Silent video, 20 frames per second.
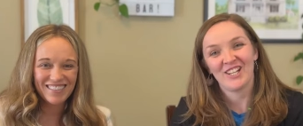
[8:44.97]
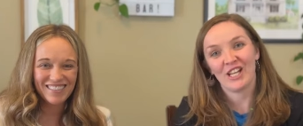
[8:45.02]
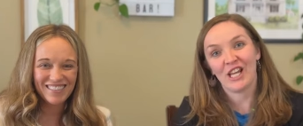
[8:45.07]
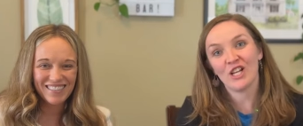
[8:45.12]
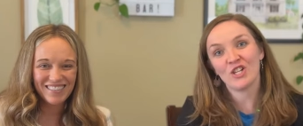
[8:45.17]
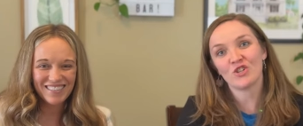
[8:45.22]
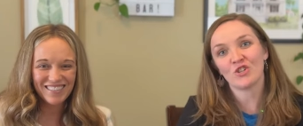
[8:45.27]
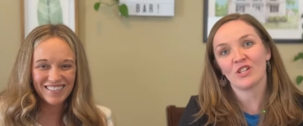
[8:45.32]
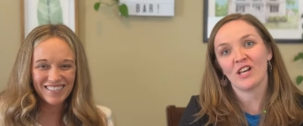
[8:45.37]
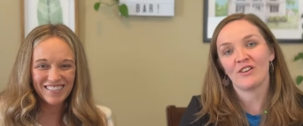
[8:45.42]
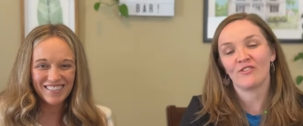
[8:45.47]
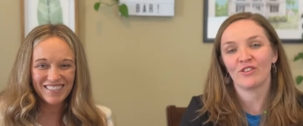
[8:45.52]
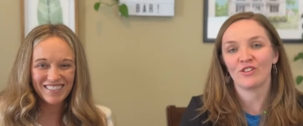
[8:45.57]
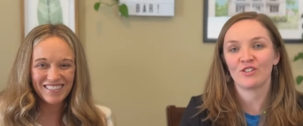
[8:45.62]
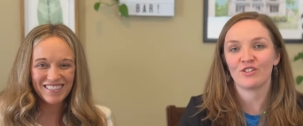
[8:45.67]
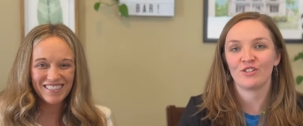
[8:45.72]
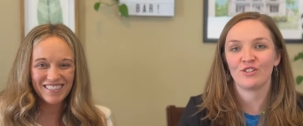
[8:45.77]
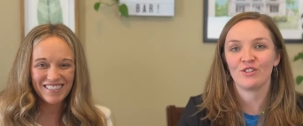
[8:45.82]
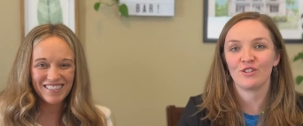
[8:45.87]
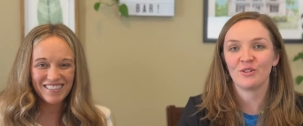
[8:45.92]
Speaker 1: Nature
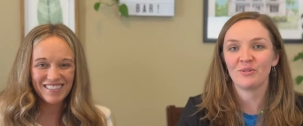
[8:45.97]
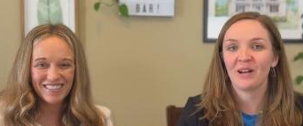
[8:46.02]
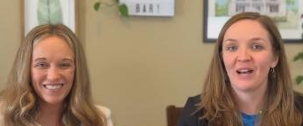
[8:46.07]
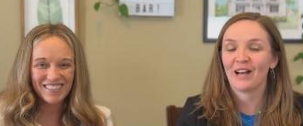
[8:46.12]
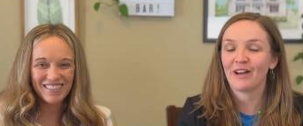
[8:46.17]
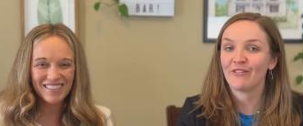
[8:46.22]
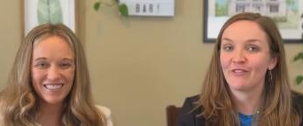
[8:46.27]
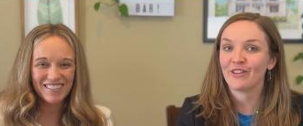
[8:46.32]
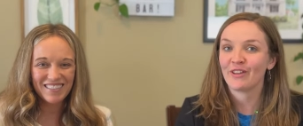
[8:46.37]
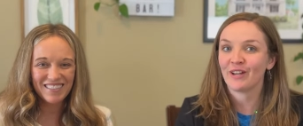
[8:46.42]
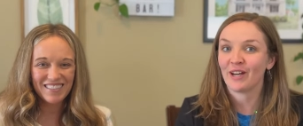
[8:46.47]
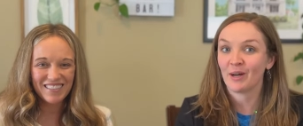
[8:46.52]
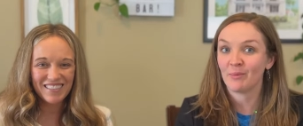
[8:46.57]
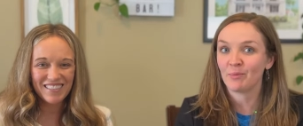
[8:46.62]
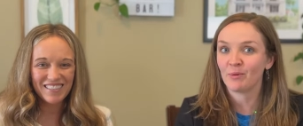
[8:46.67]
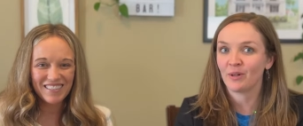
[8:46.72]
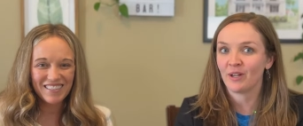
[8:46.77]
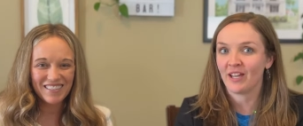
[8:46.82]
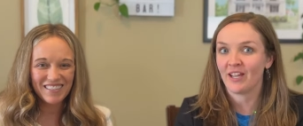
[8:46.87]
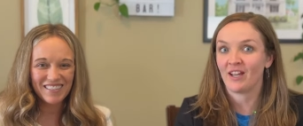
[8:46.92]
lovers, you have the
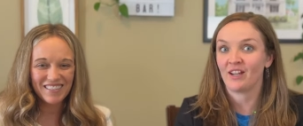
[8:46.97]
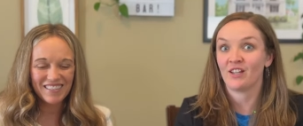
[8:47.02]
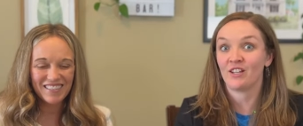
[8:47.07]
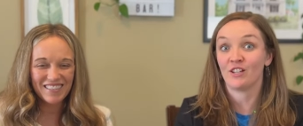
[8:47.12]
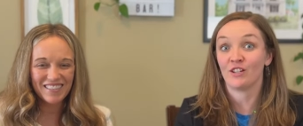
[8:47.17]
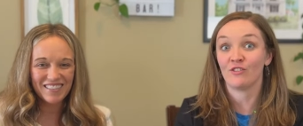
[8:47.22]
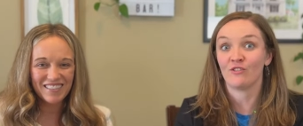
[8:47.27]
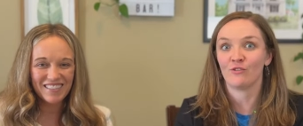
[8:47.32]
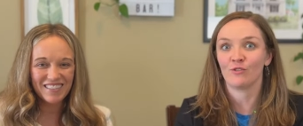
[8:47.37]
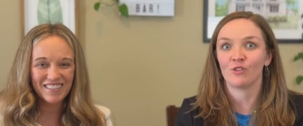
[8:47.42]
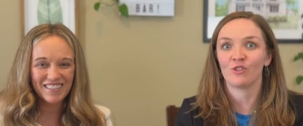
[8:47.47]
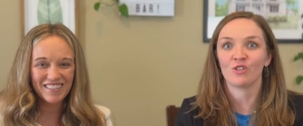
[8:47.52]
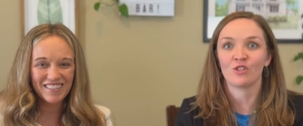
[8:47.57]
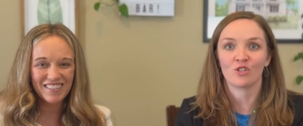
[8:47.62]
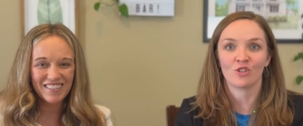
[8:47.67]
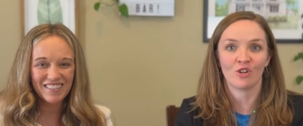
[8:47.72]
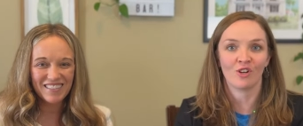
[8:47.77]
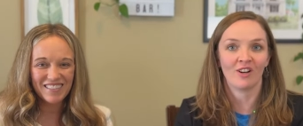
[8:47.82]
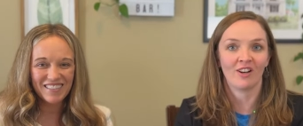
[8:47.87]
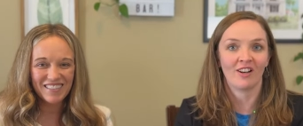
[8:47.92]
upper hand here for
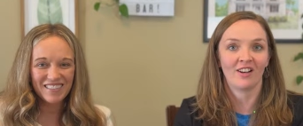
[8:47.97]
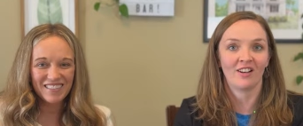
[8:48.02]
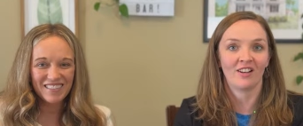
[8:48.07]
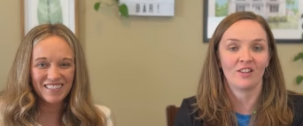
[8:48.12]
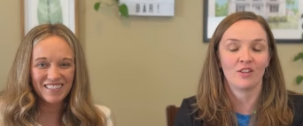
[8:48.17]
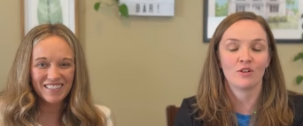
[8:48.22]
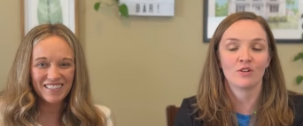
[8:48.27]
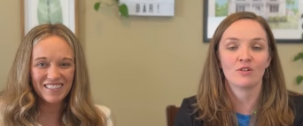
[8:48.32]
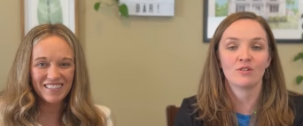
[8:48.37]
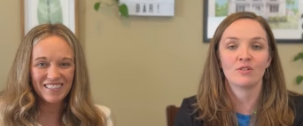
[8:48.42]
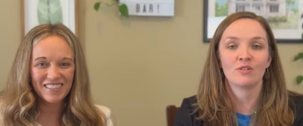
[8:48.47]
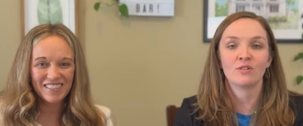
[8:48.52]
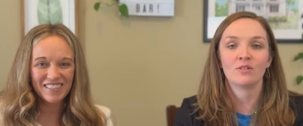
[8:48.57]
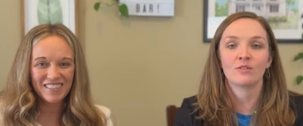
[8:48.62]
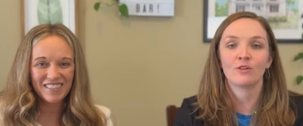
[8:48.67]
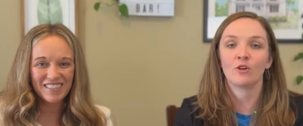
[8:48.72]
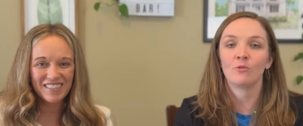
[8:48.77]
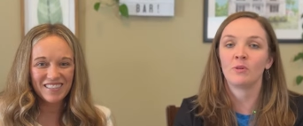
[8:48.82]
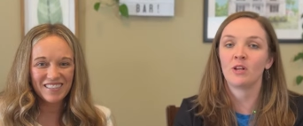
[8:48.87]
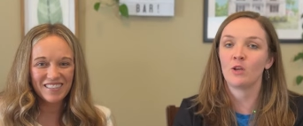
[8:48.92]
certain. There are
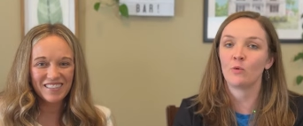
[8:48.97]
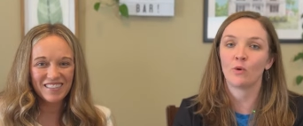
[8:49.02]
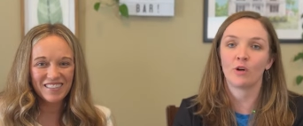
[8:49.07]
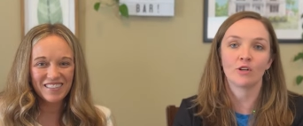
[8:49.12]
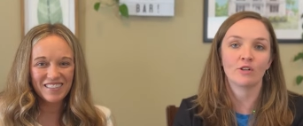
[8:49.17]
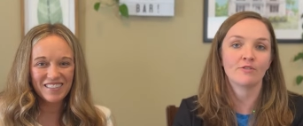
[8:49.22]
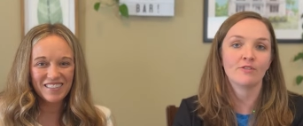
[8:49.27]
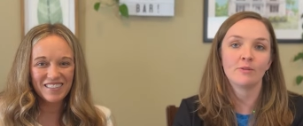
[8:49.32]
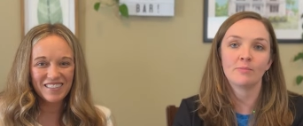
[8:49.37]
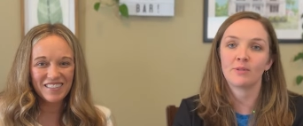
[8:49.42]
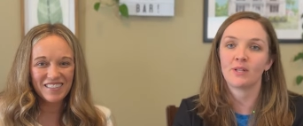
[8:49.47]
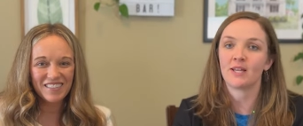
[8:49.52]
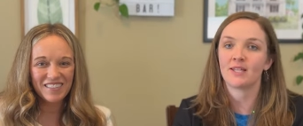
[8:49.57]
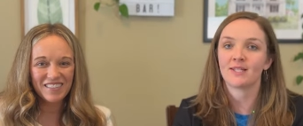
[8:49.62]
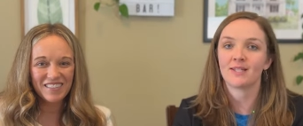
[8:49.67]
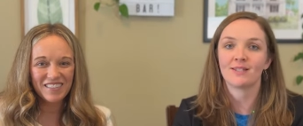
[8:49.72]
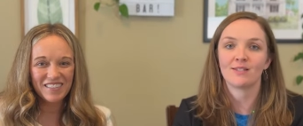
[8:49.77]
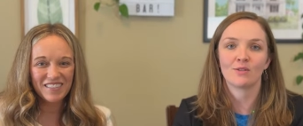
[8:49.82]
so many wonderful places